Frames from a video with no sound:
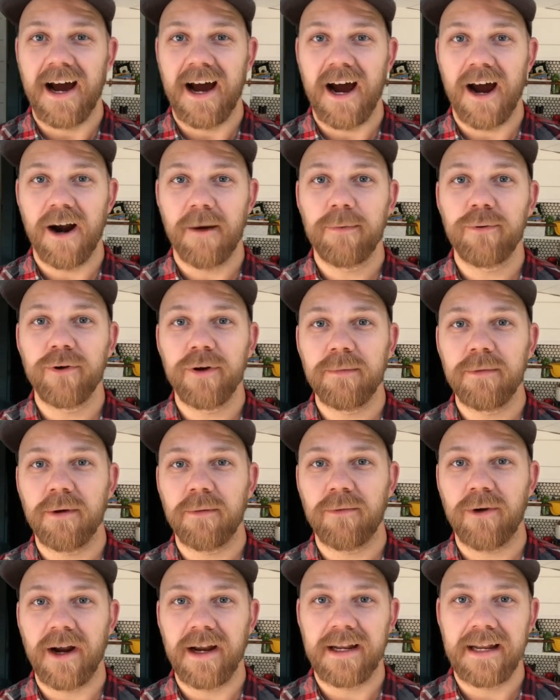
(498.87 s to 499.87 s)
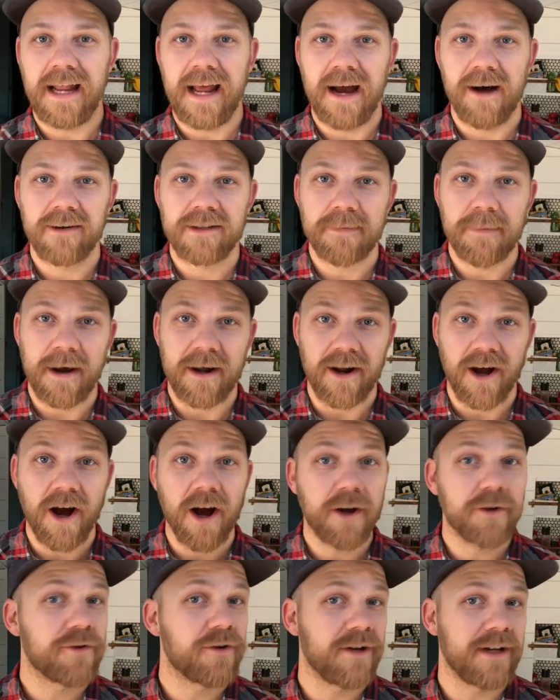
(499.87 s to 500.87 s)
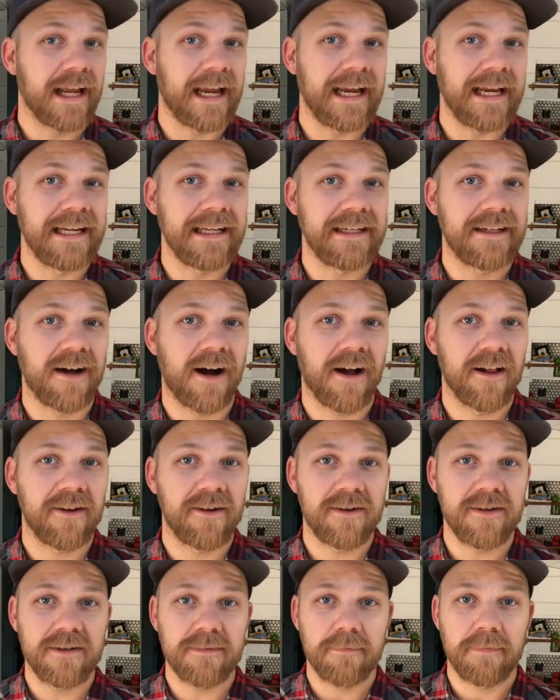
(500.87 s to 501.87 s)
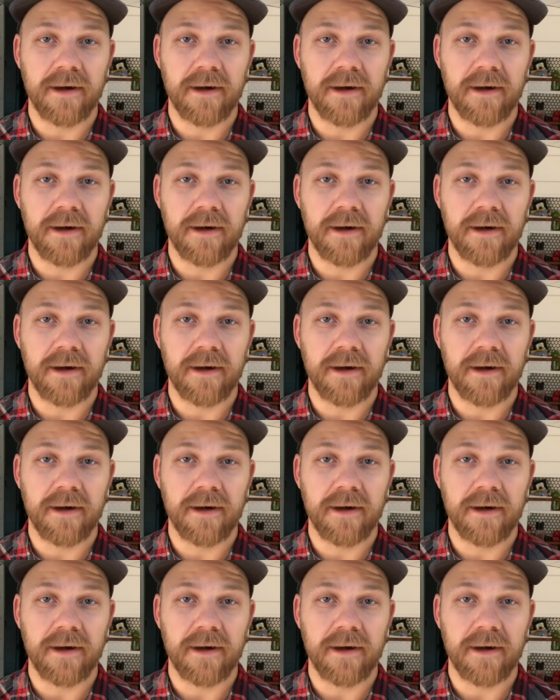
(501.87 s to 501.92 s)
our premium right now is about $180,